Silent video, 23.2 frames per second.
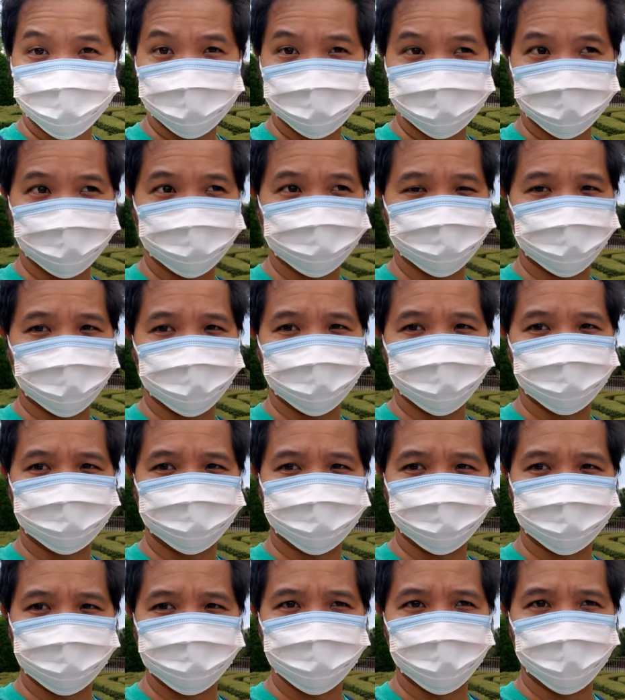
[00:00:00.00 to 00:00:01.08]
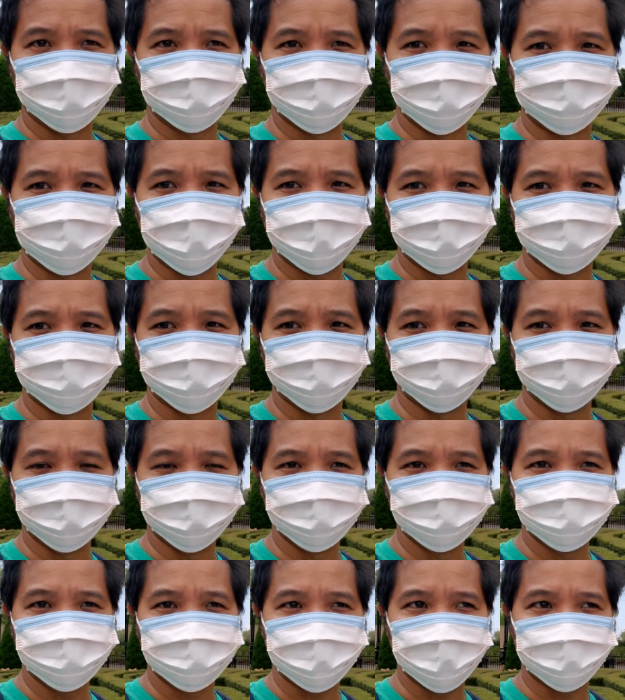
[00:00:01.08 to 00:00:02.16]
Really excited for them to open
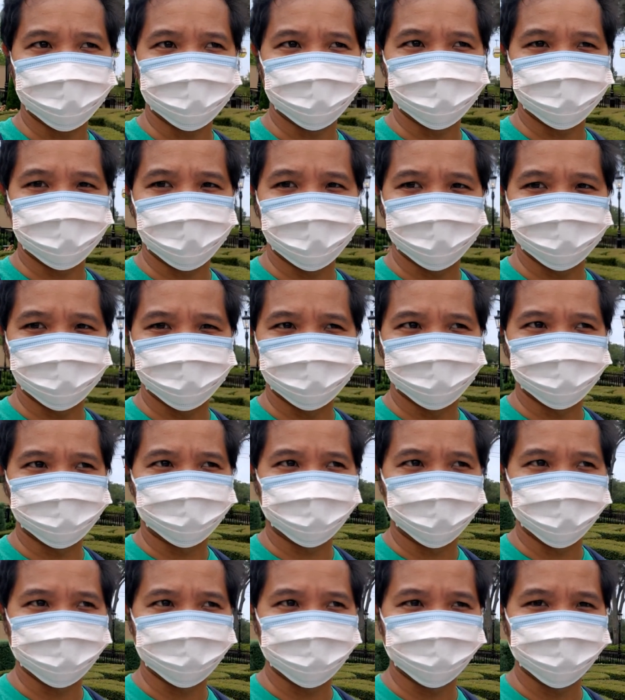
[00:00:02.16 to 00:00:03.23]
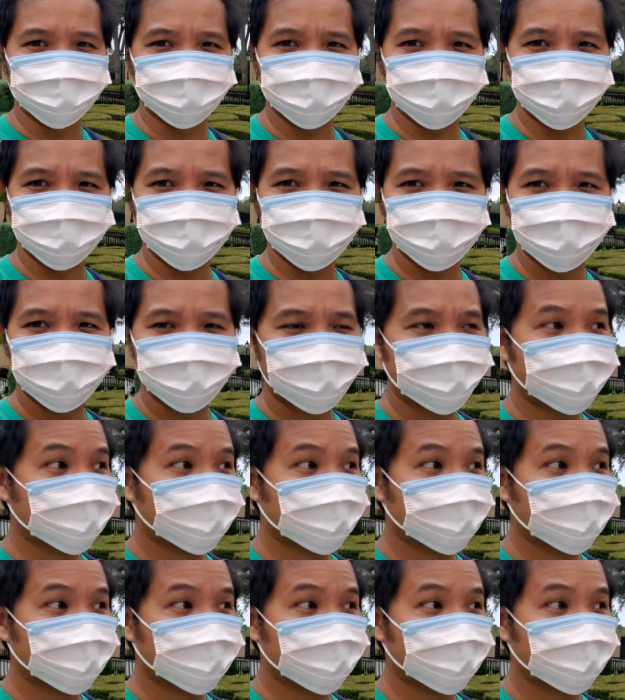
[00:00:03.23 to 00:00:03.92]
Ratatouille at the France Pavilion.